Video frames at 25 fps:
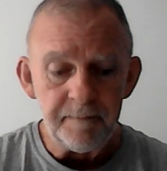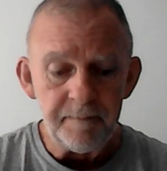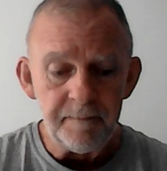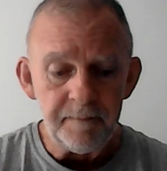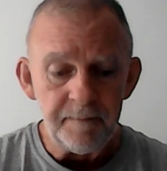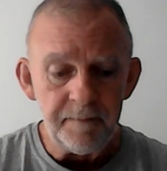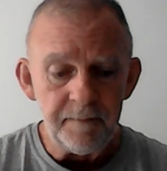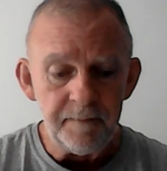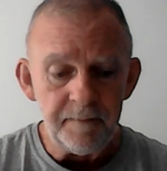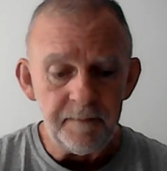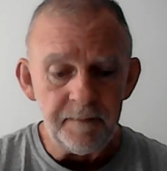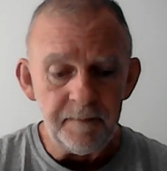
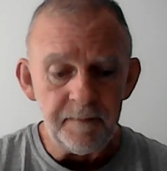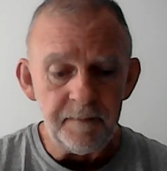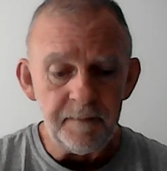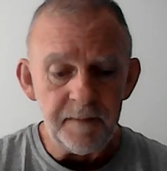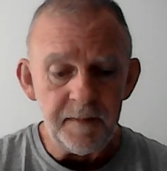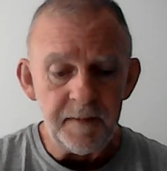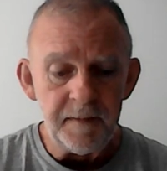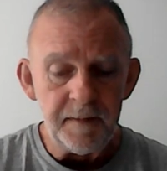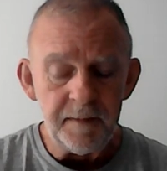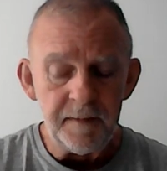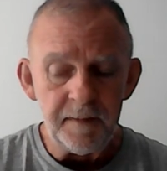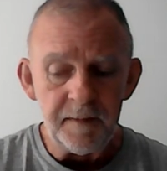
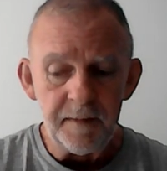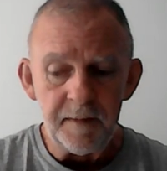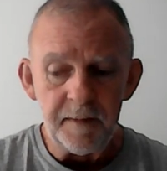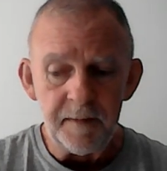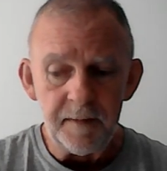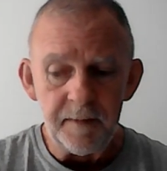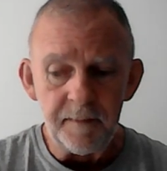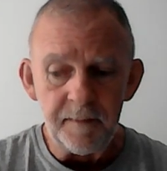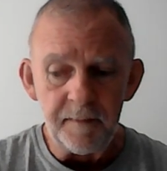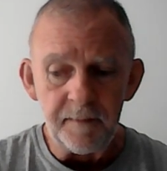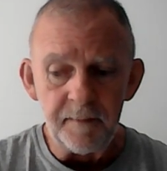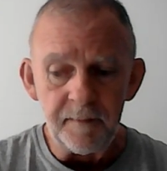
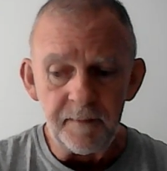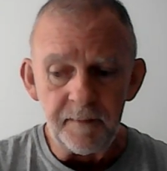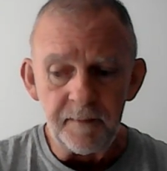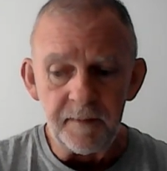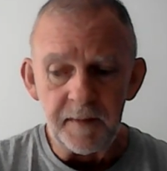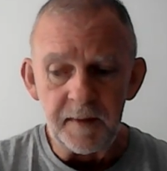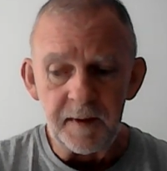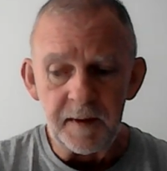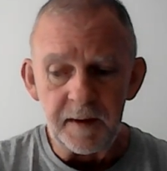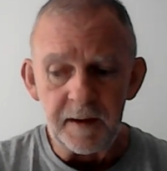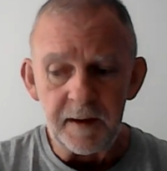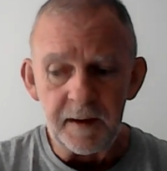
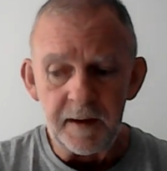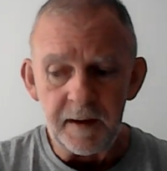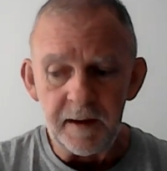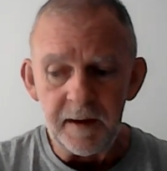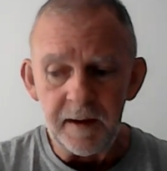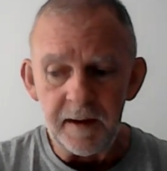No one is speaking in this clip.